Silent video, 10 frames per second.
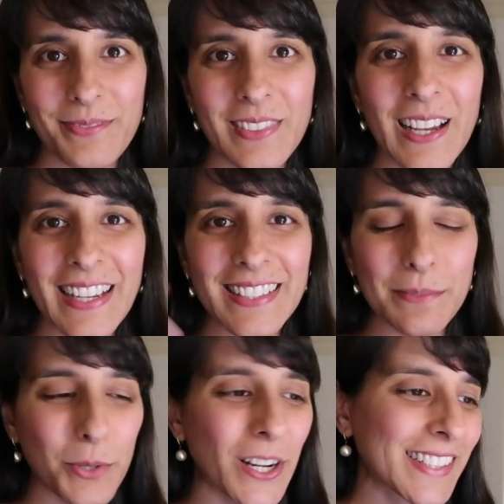light
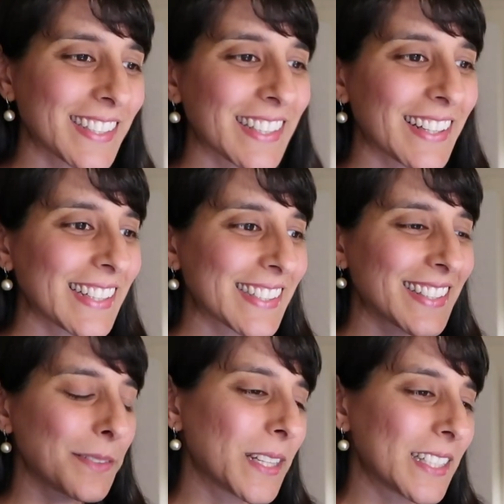and bright and nice.
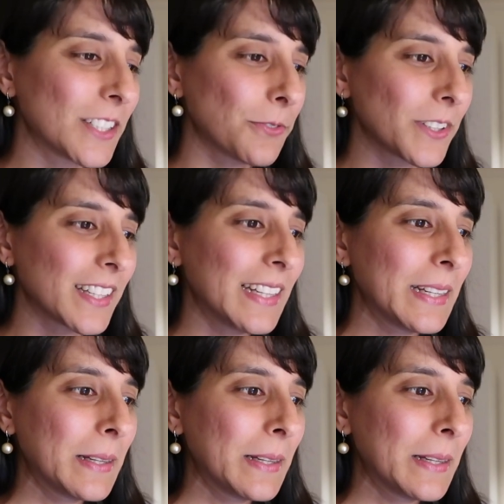It's a bit different.